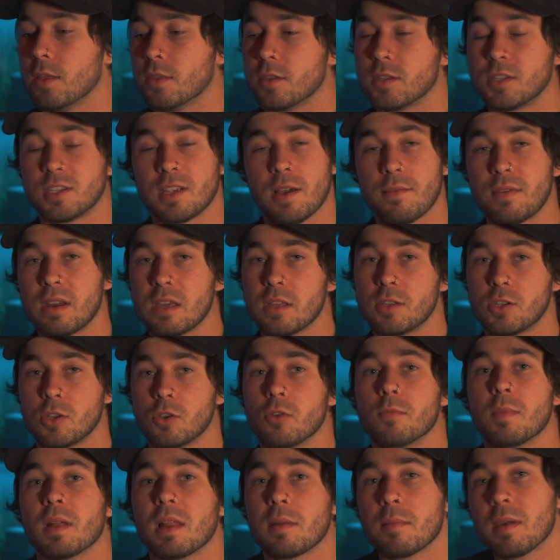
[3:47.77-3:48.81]
the
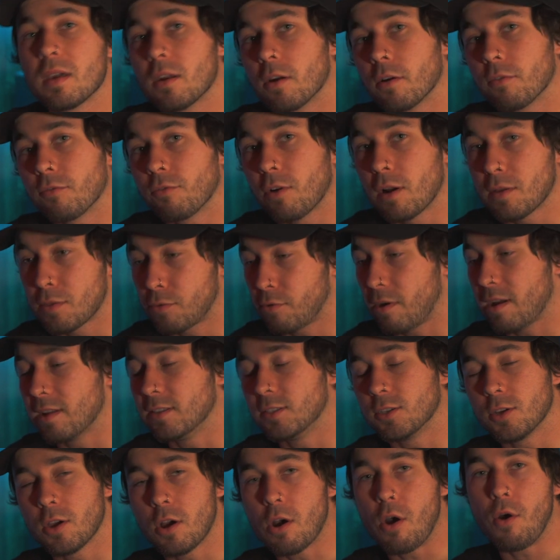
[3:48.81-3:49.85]
72mm front thread,
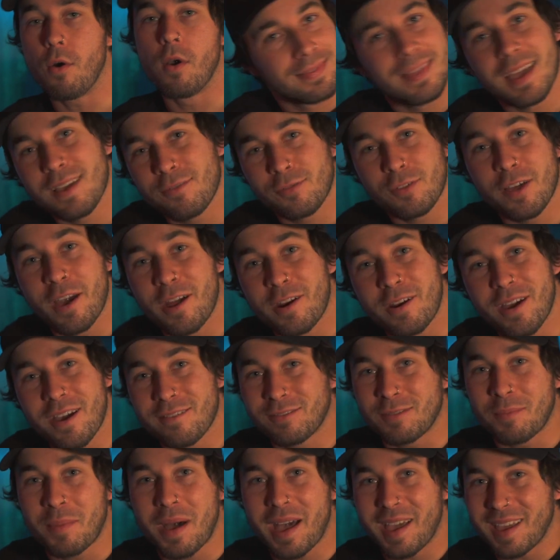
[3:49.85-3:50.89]
so thankfully I don't have
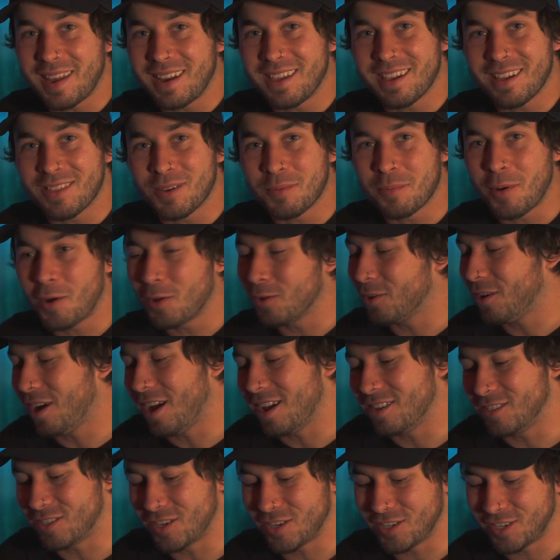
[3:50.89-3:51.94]
to buy any other
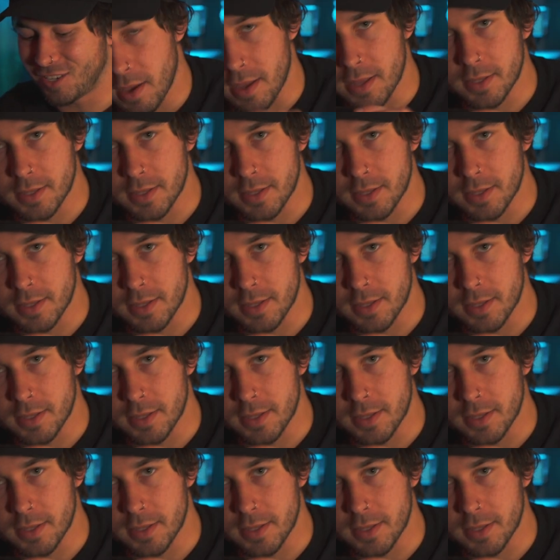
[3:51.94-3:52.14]
polarizers.